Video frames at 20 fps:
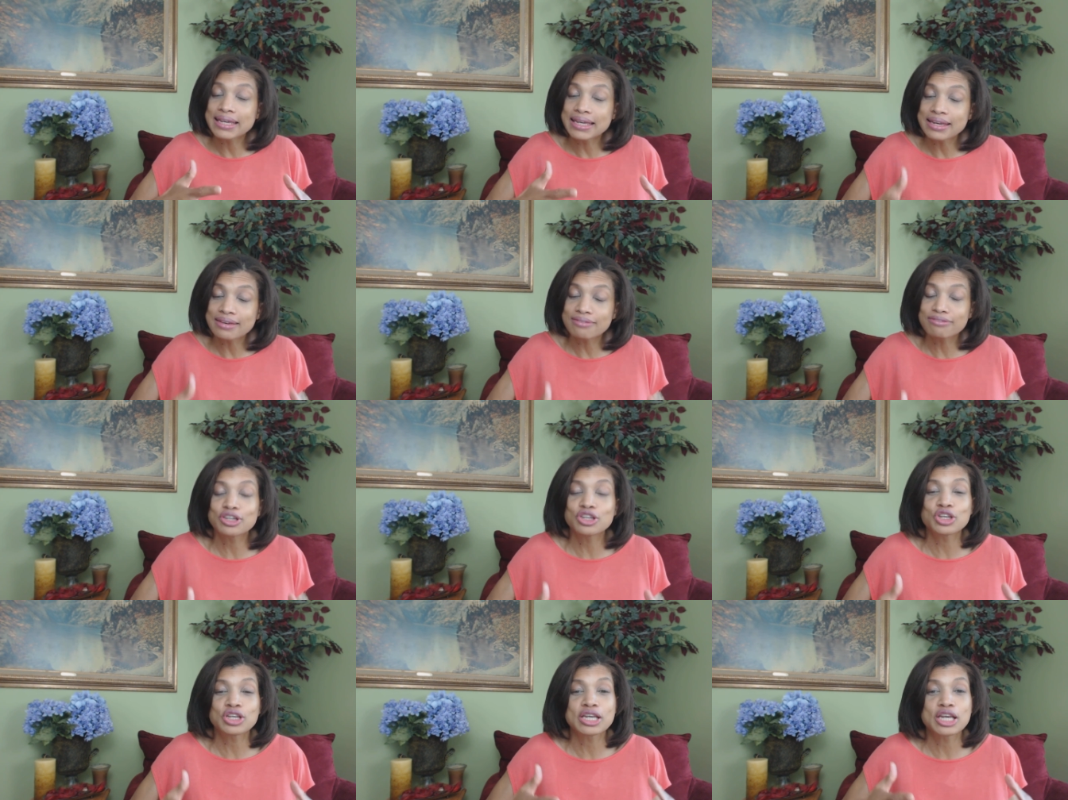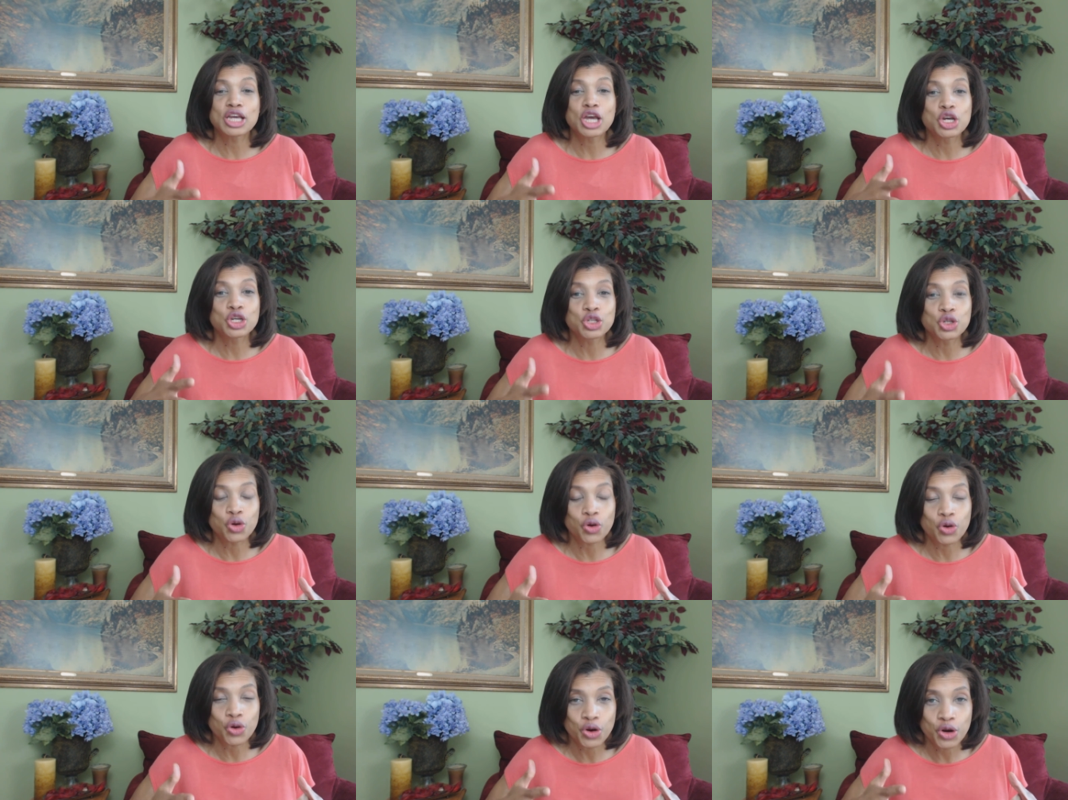giving
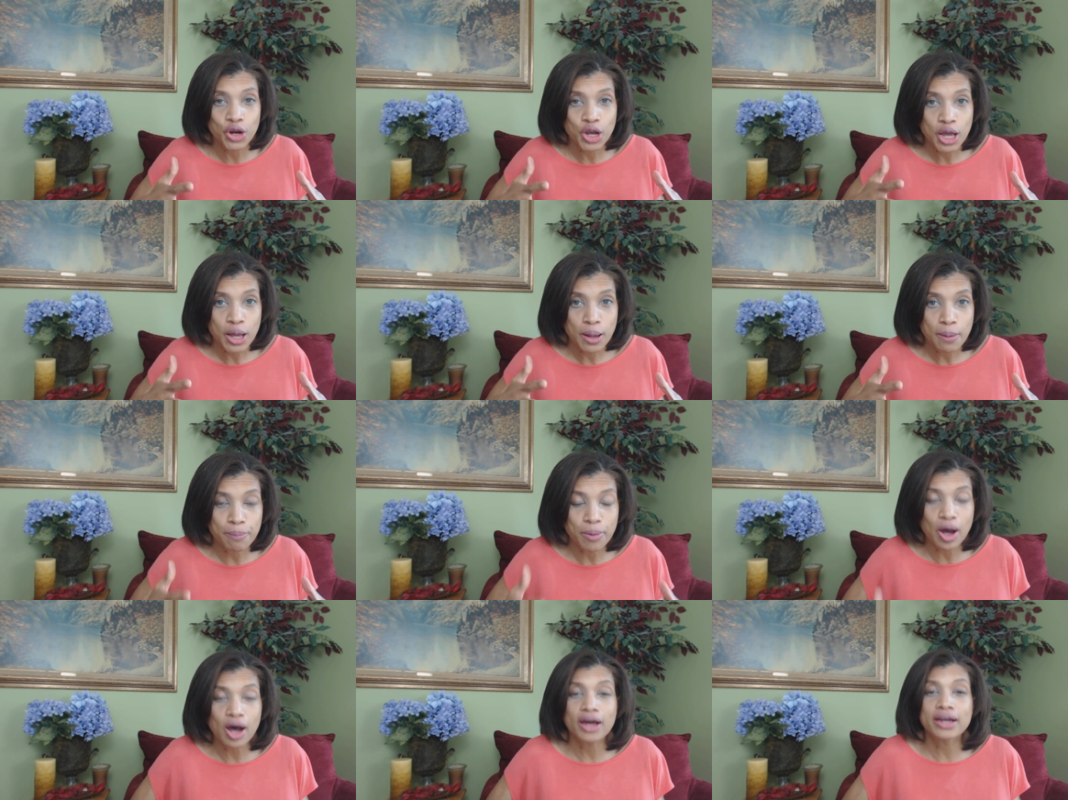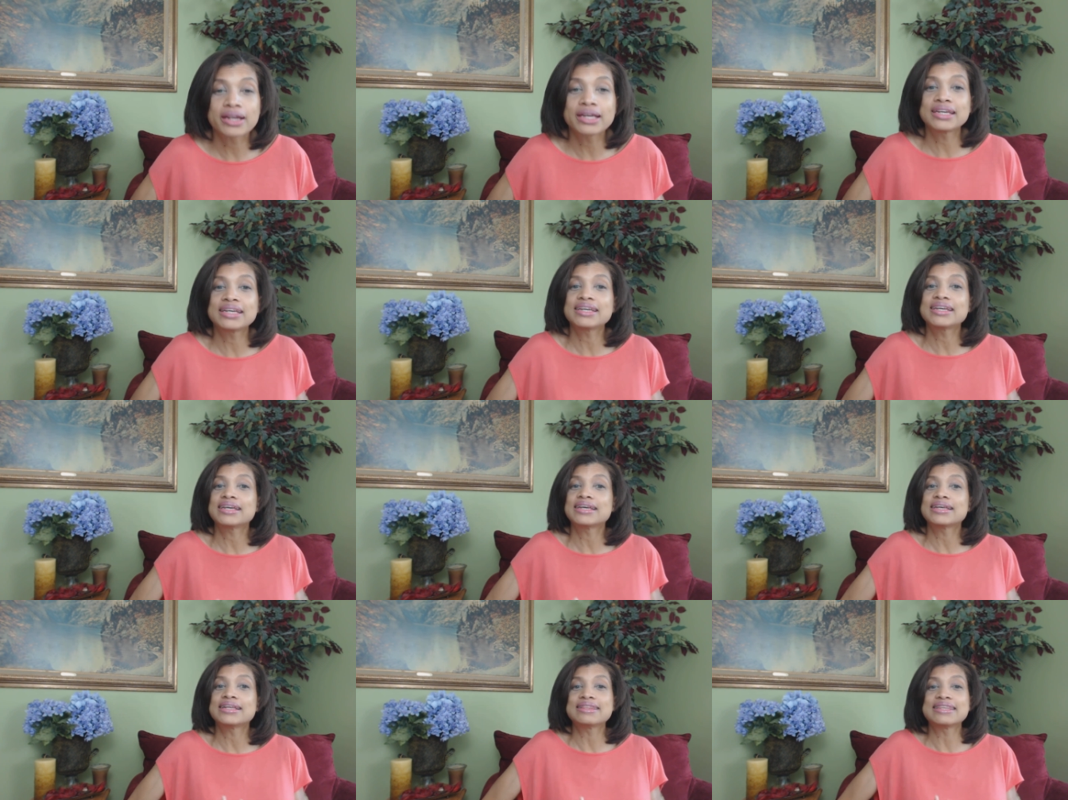your
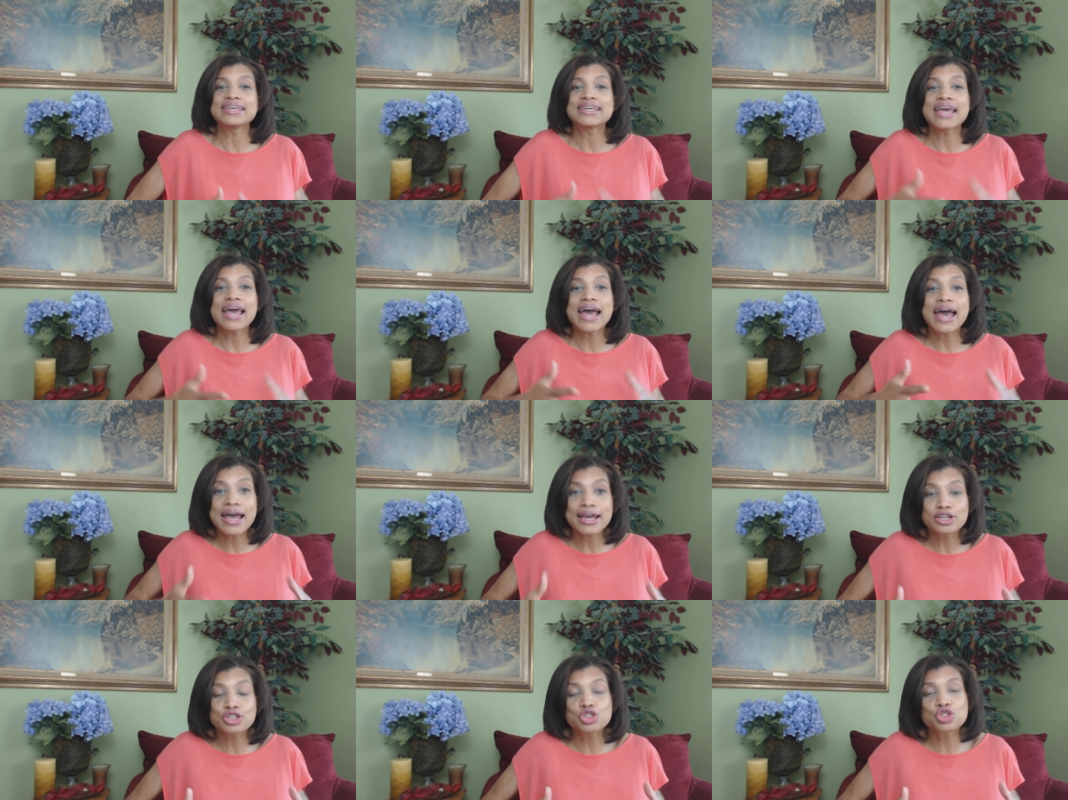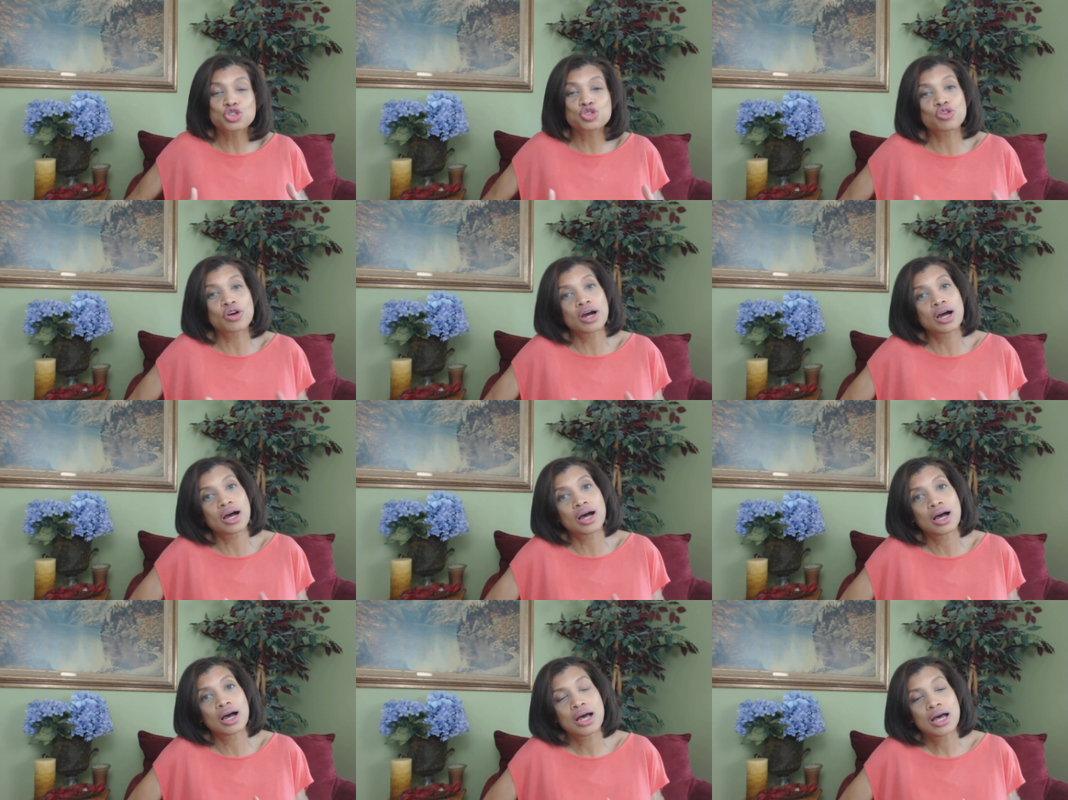body the
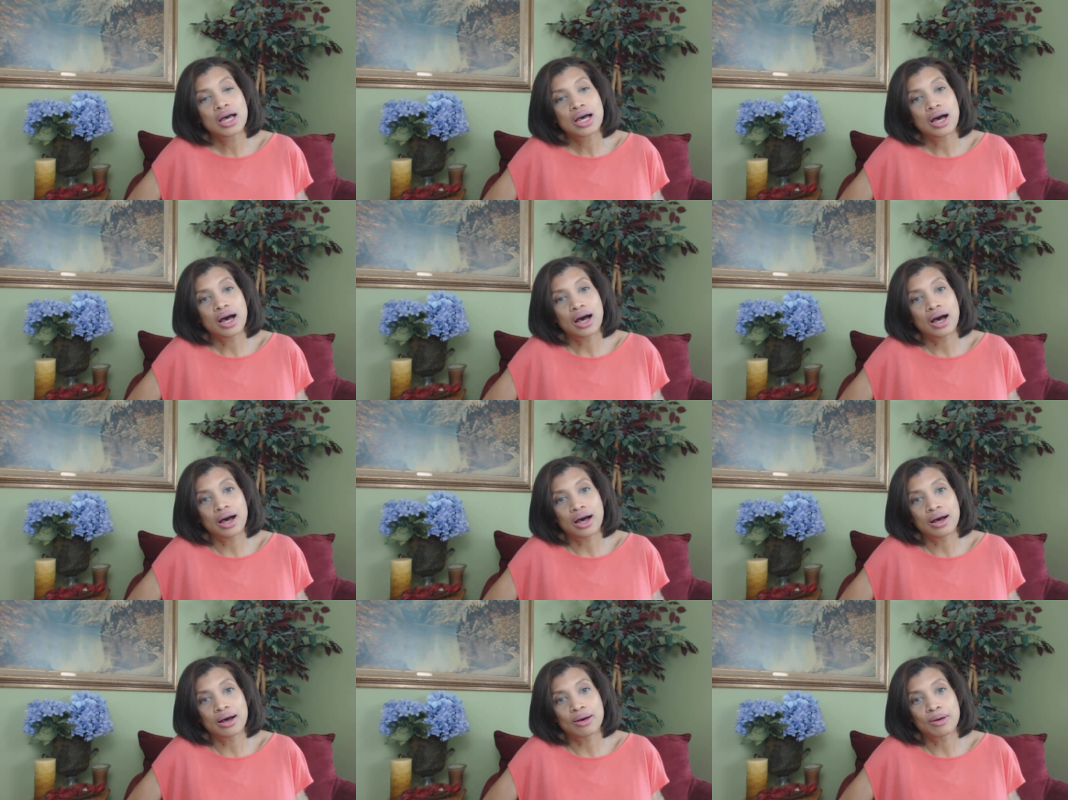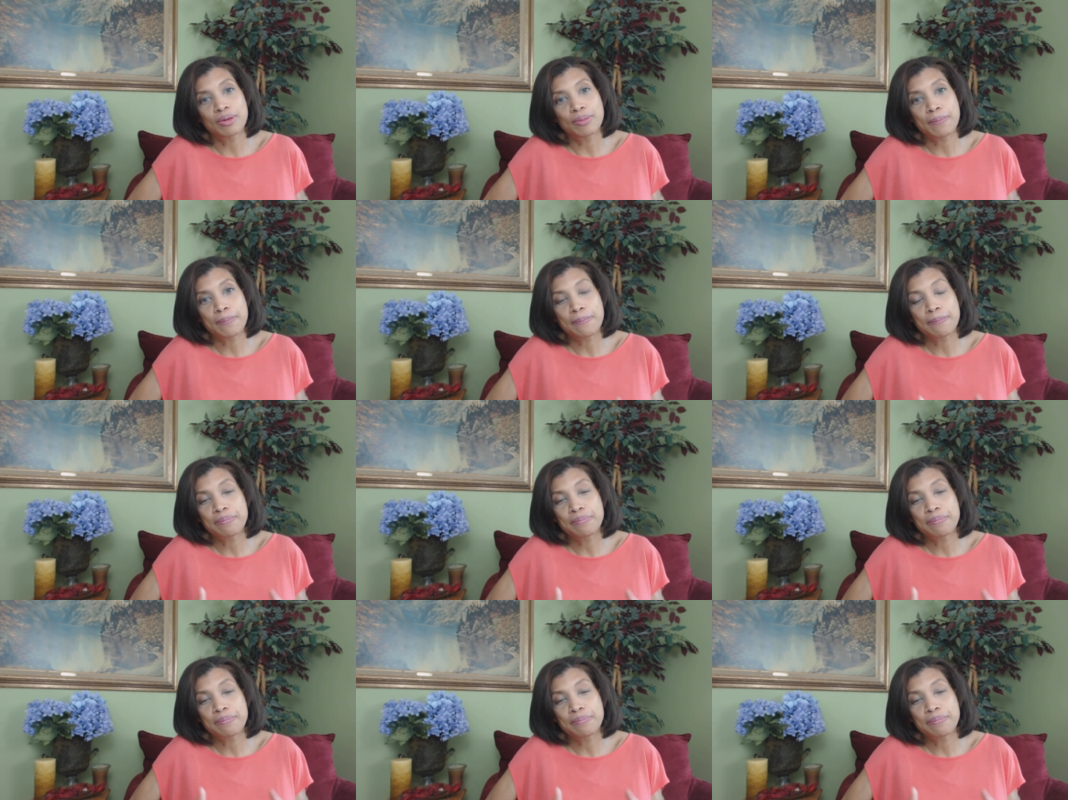extra uh,